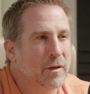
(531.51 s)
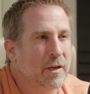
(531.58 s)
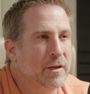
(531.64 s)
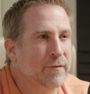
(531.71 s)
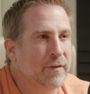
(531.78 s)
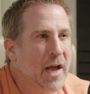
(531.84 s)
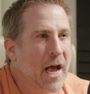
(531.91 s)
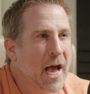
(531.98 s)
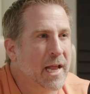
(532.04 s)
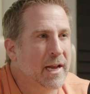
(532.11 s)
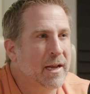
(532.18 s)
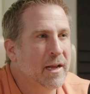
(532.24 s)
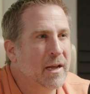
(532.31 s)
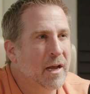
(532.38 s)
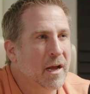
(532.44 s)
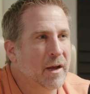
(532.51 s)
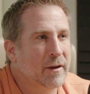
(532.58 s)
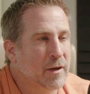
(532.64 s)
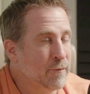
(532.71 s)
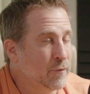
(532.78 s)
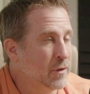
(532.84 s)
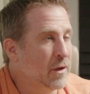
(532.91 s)
You've got
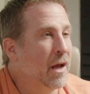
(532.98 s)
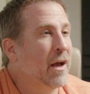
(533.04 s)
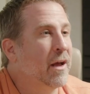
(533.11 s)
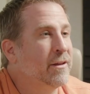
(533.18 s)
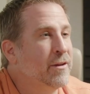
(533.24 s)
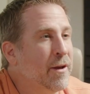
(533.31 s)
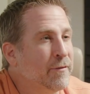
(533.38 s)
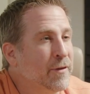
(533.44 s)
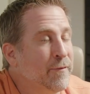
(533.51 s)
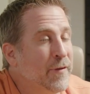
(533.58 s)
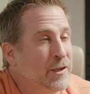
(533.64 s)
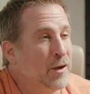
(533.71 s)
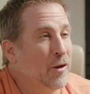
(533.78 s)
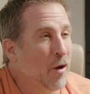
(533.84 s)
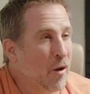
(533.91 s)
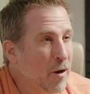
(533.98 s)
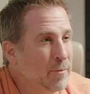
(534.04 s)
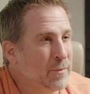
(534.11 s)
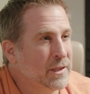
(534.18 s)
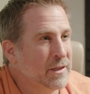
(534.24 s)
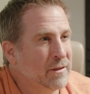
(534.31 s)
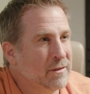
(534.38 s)
you have conventional
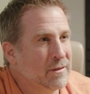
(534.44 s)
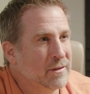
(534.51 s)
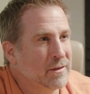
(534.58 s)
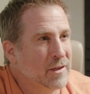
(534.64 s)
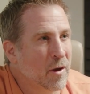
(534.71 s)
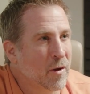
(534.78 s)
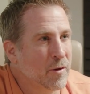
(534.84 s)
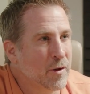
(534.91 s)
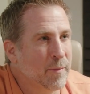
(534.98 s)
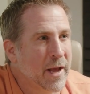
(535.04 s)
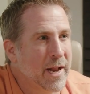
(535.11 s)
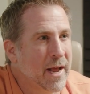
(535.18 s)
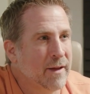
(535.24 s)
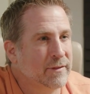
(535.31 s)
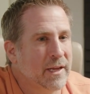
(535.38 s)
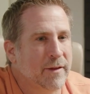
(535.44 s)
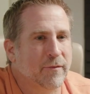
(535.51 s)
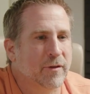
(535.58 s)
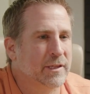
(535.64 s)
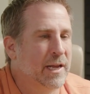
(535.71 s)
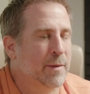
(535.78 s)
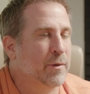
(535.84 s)
arms. So you might have, say,
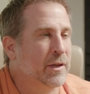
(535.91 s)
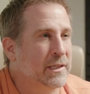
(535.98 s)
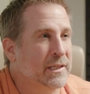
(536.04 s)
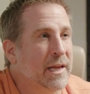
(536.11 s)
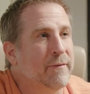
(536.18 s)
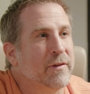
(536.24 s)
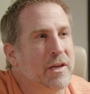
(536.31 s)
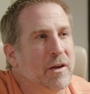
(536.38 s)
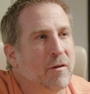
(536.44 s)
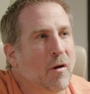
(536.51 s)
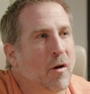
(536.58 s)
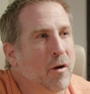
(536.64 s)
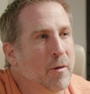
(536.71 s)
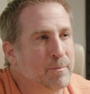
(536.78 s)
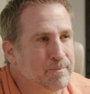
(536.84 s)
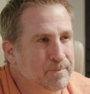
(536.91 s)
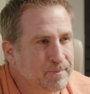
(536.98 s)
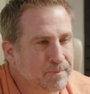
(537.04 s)
for example, a 7-year arm.